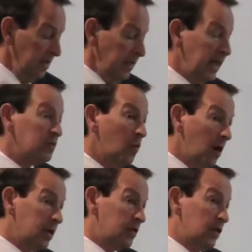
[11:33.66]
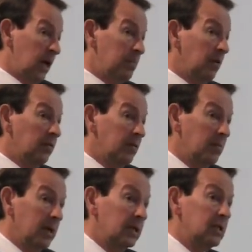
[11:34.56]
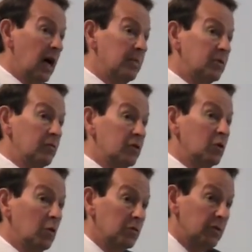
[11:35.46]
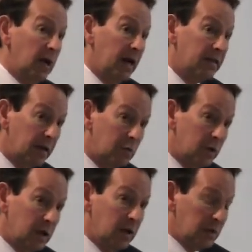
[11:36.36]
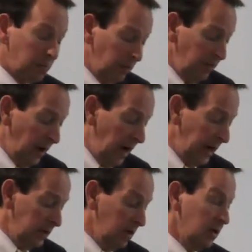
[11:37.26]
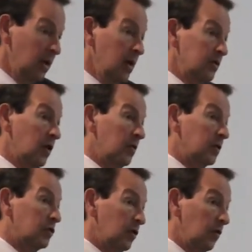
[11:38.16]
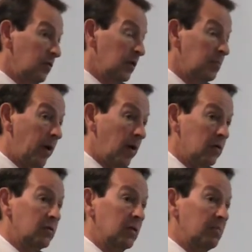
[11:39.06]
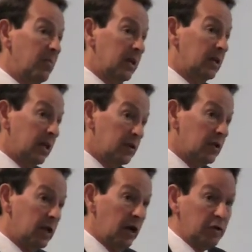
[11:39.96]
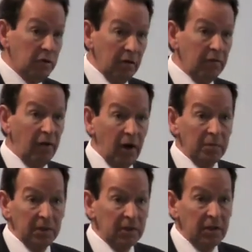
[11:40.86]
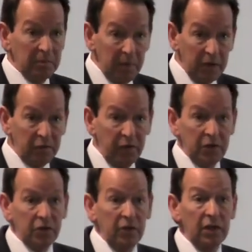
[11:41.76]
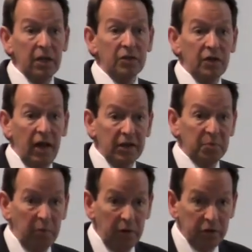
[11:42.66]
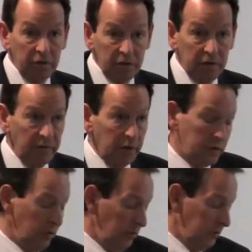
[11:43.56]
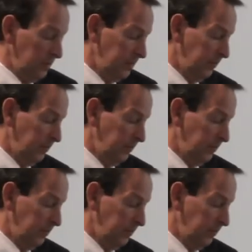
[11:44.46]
That's one example of the many types of schools that I think we need to provide so that children and parents can pick the educational environment that best fits the needs and aspirations of their children.